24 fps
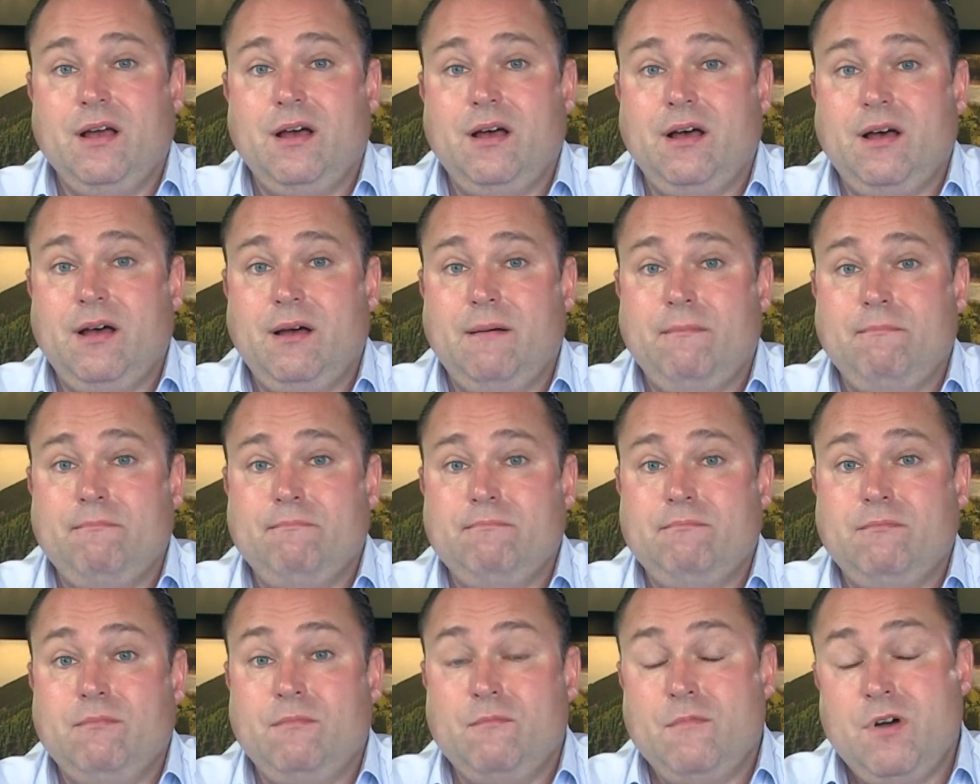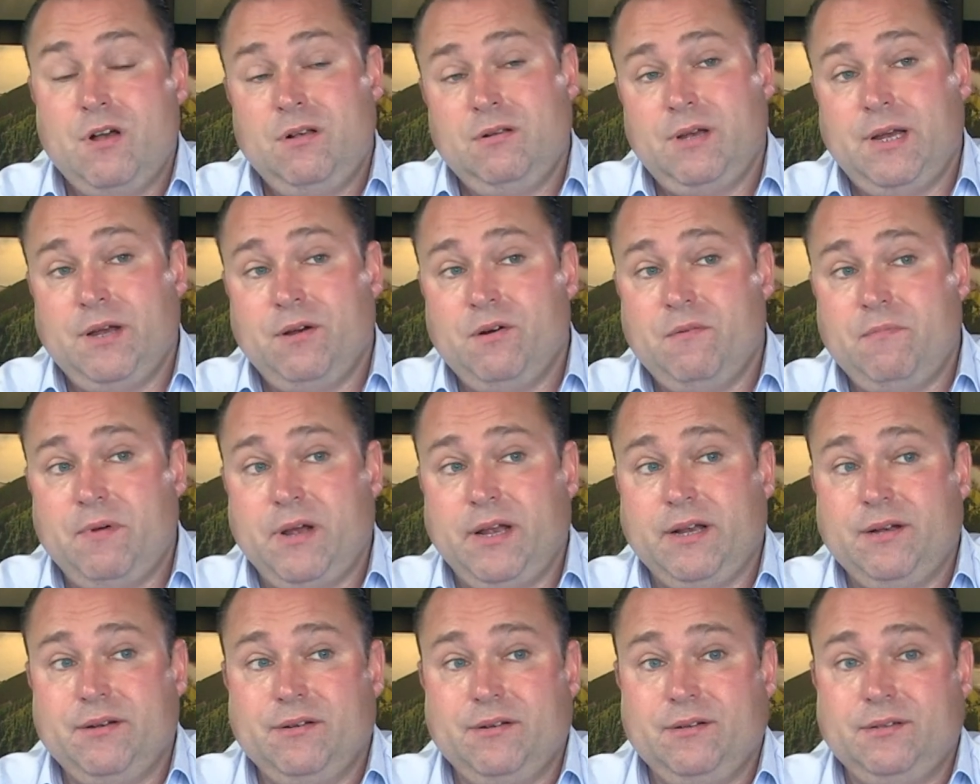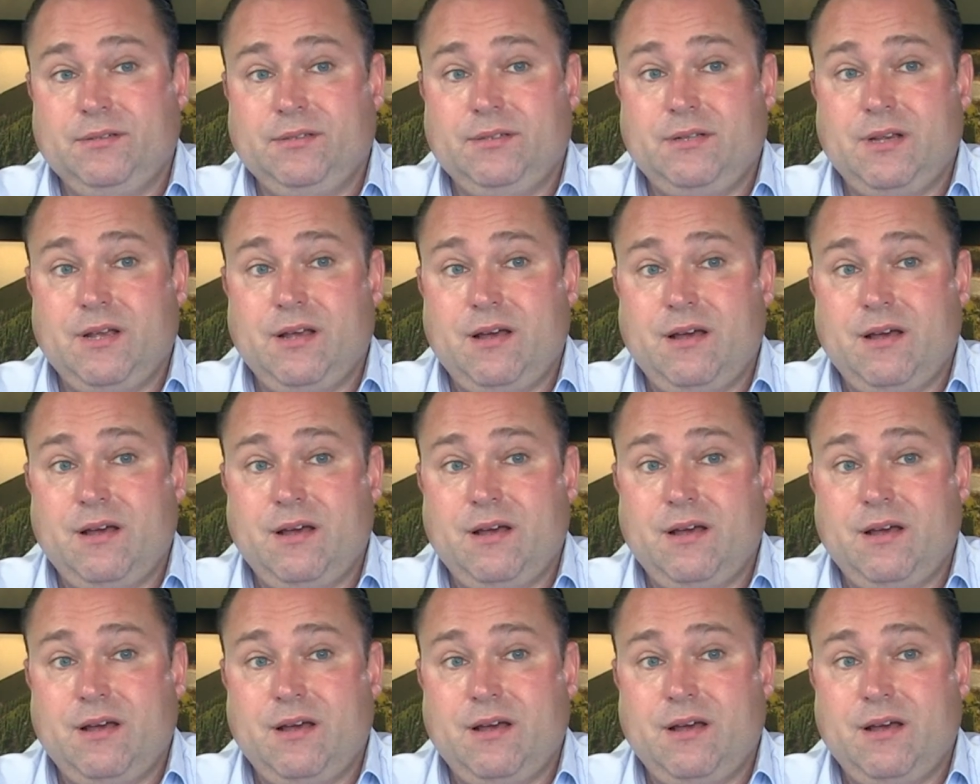Well, I hope I could